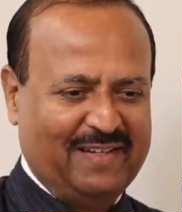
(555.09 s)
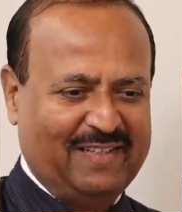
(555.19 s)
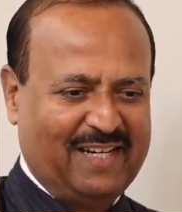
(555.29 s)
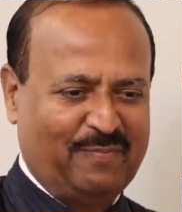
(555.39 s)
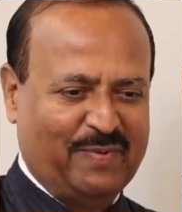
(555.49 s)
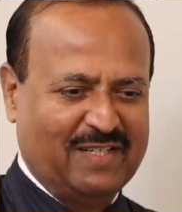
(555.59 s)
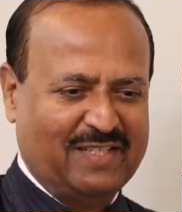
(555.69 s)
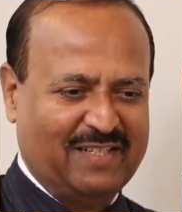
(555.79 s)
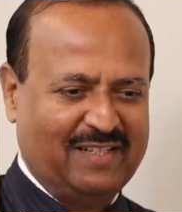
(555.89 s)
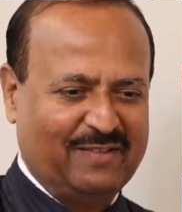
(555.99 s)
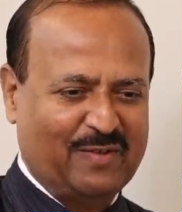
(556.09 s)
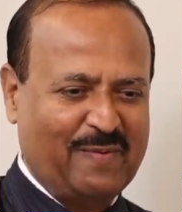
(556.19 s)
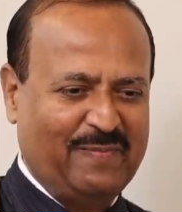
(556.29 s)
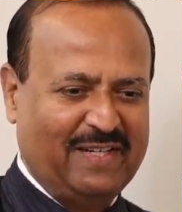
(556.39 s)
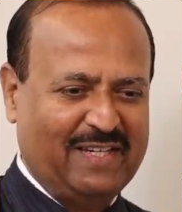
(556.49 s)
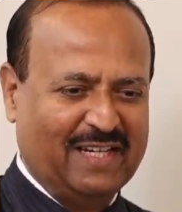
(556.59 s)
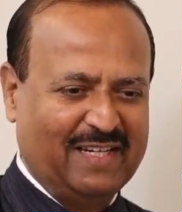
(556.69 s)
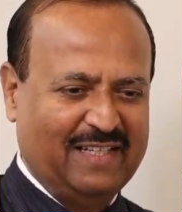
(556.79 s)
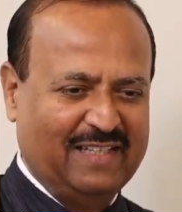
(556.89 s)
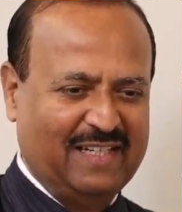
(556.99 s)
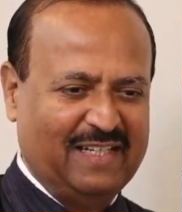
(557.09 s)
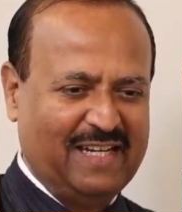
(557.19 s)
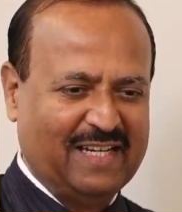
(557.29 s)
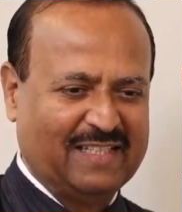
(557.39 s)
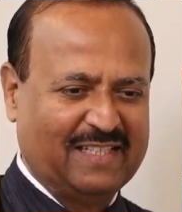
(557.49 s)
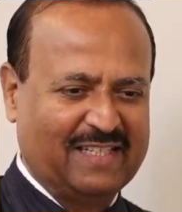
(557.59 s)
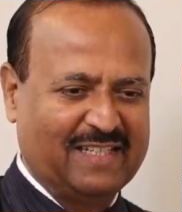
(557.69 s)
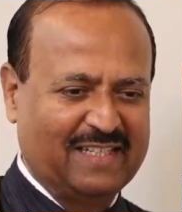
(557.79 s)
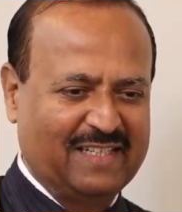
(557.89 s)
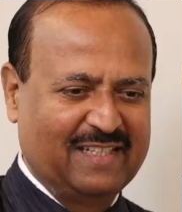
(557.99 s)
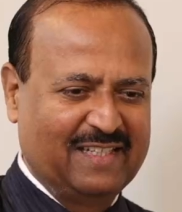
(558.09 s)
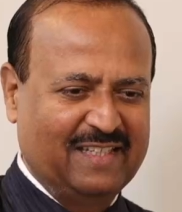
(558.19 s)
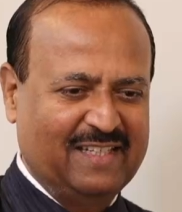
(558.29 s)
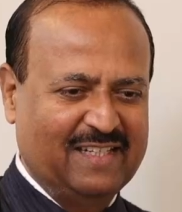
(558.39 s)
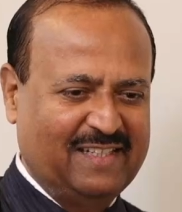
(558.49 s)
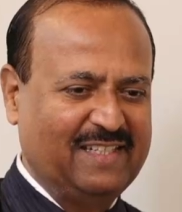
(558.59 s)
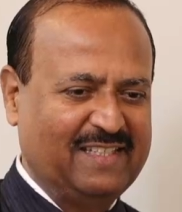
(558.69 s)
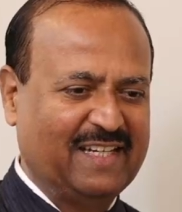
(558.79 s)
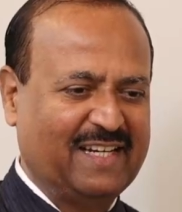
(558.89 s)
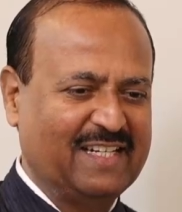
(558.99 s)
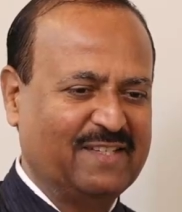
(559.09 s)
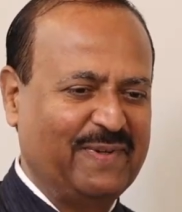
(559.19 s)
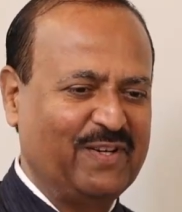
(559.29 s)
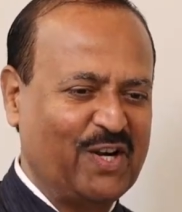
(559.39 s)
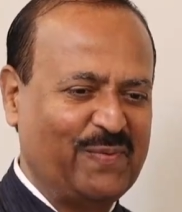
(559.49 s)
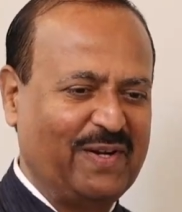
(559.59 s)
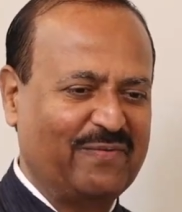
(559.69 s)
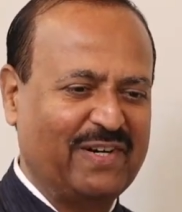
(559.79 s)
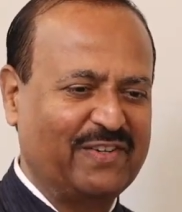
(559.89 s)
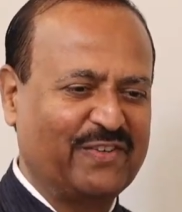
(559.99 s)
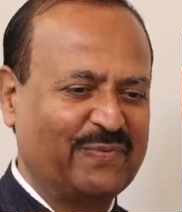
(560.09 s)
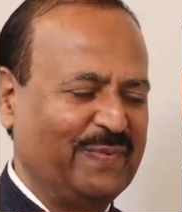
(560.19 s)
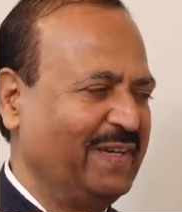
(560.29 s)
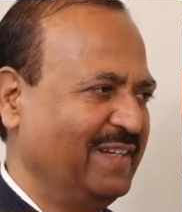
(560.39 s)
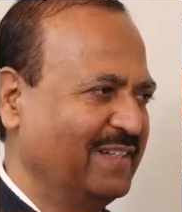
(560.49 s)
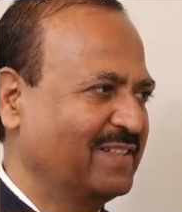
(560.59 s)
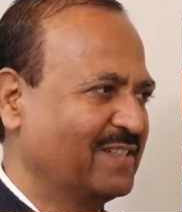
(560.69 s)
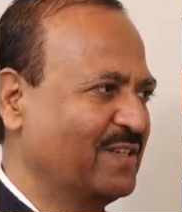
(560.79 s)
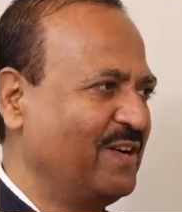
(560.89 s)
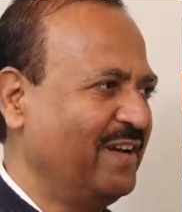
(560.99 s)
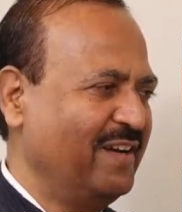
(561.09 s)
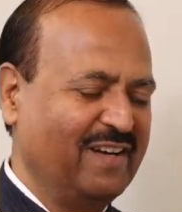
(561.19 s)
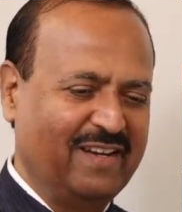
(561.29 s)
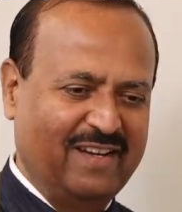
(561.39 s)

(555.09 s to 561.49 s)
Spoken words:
That person who I'm meeting in the next 30 seconds may not be in front of me. It's gone.